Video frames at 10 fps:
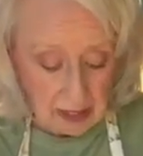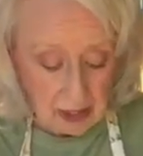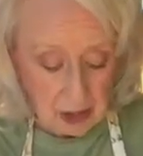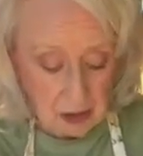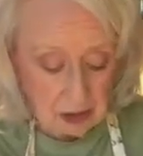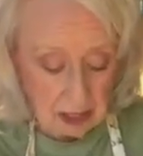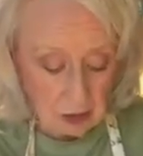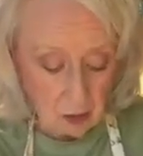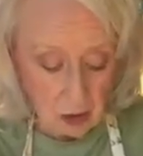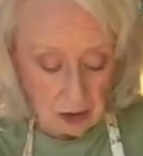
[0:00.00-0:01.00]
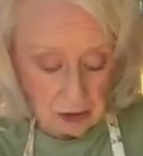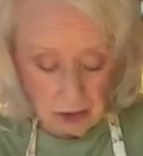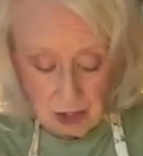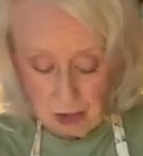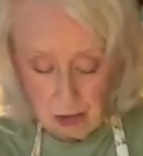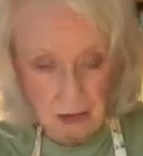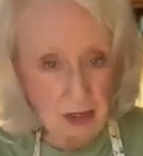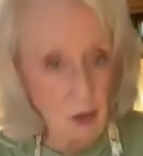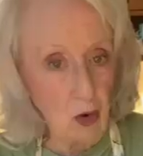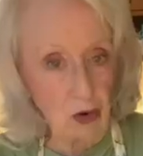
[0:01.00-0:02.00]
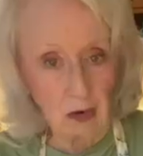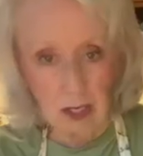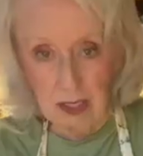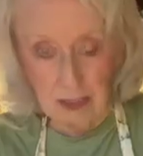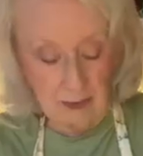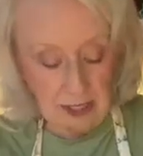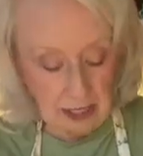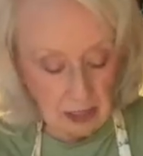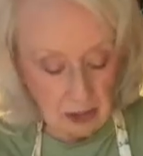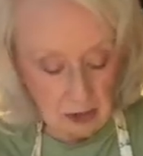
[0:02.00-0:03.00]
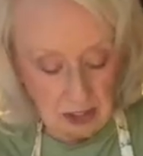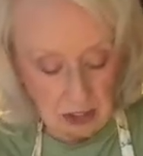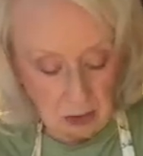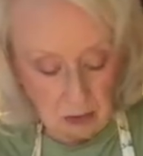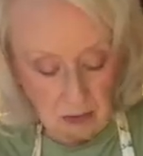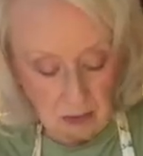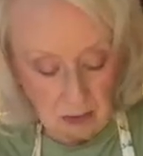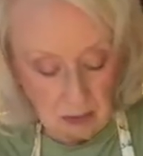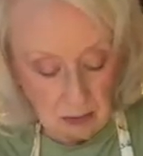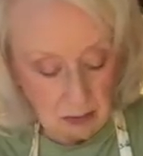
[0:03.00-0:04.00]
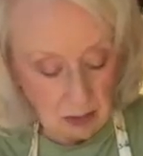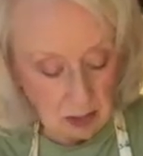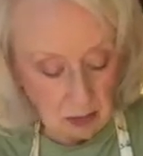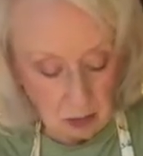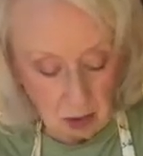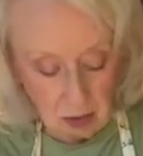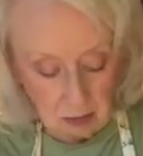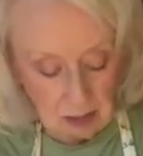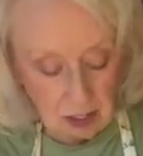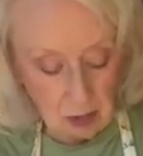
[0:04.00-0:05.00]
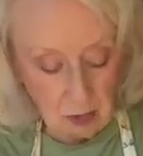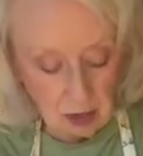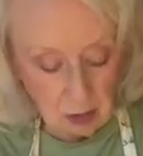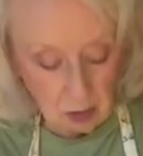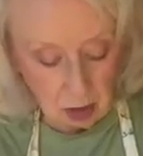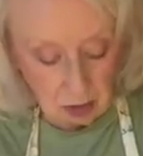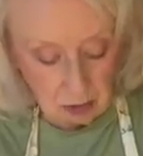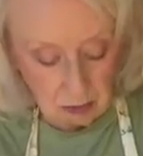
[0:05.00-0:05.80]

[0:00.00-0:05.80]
use that water. Use the water. And I'm telling you, it'll work. It will work.